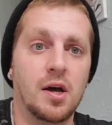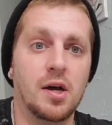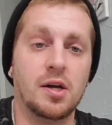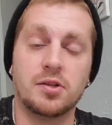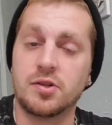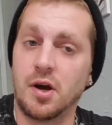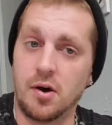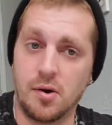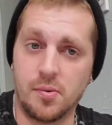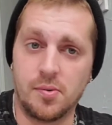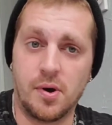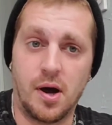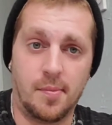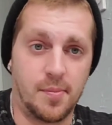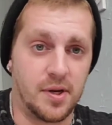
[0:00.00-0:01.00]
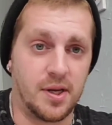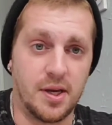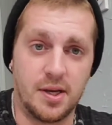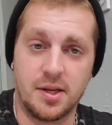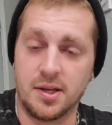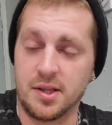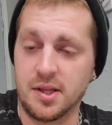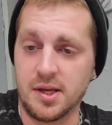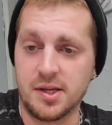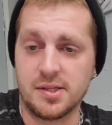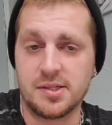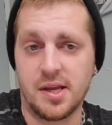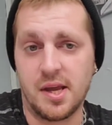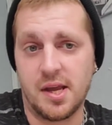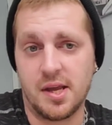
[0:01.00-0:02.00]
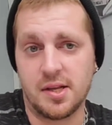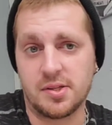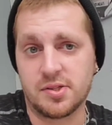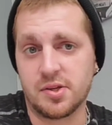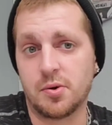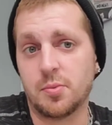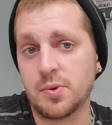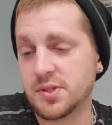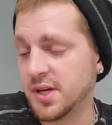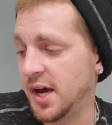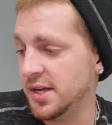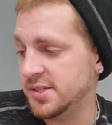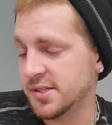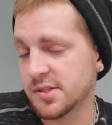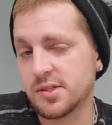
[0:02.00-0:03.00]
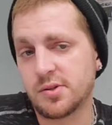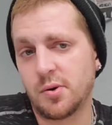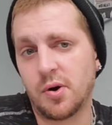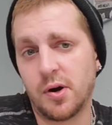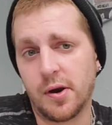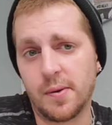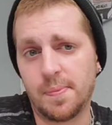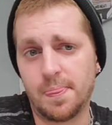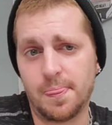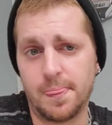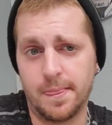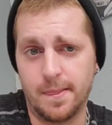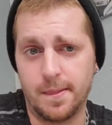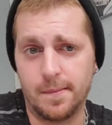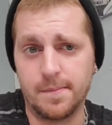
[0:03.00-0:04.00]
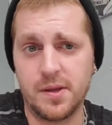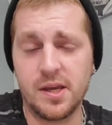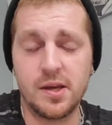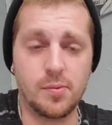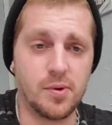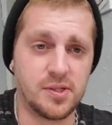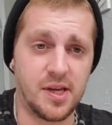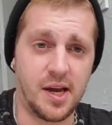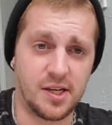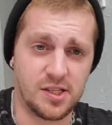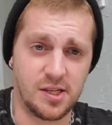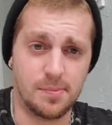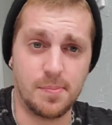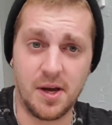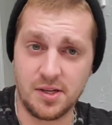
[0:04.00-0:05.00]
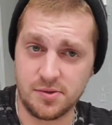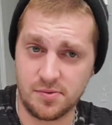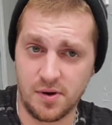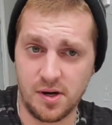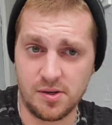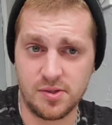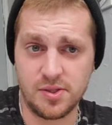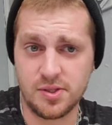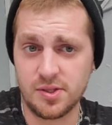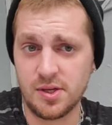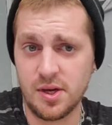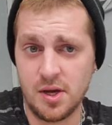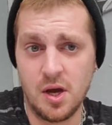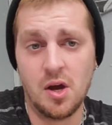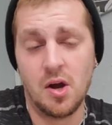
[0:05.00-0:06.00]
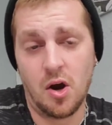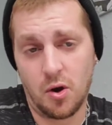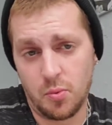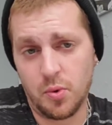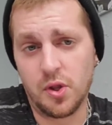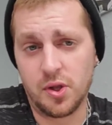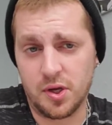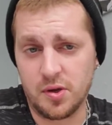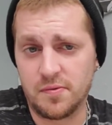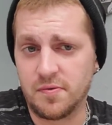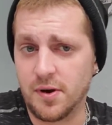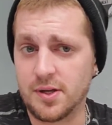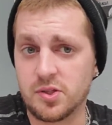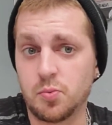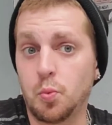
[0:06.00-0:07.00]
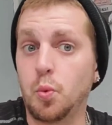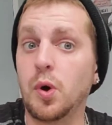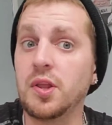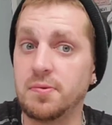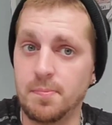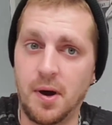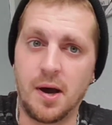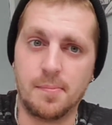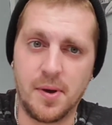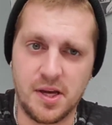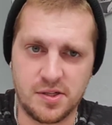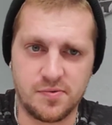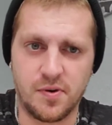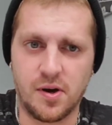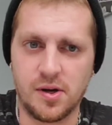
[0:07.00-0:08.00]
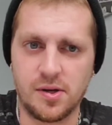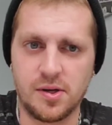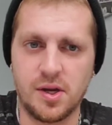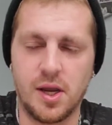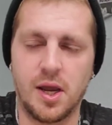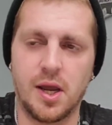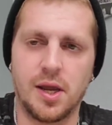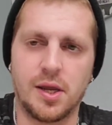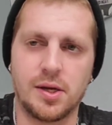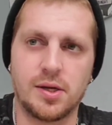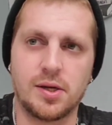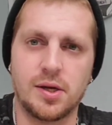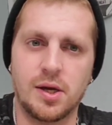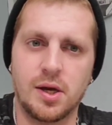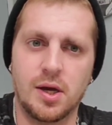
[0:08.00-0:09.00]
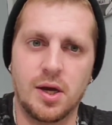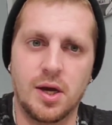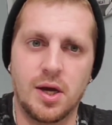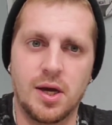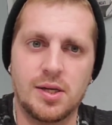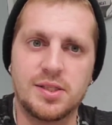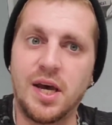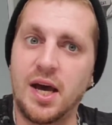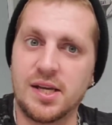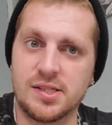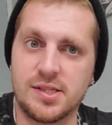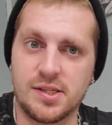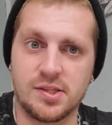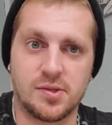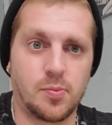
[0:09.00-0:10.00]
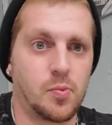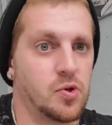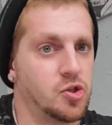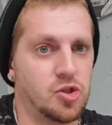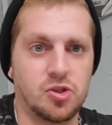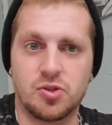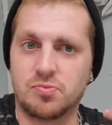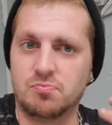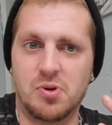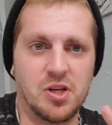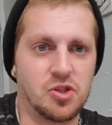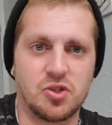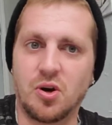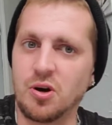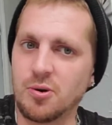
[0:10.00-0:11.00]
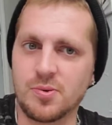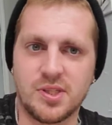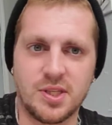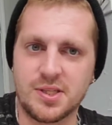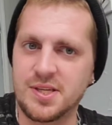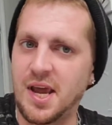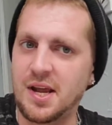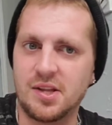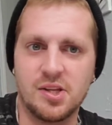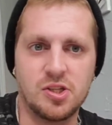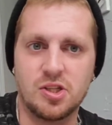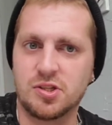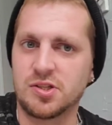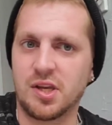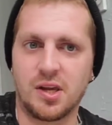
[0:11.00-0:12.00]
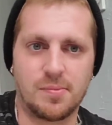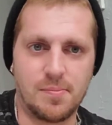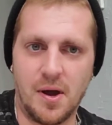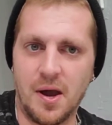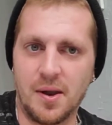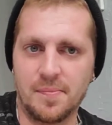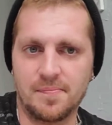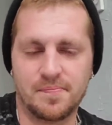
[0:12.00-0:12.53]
So I'm gonna get into these. And so with Tyson's story, he was actually best friends, or really good friends with my best friend. And his story was exactly just like mine.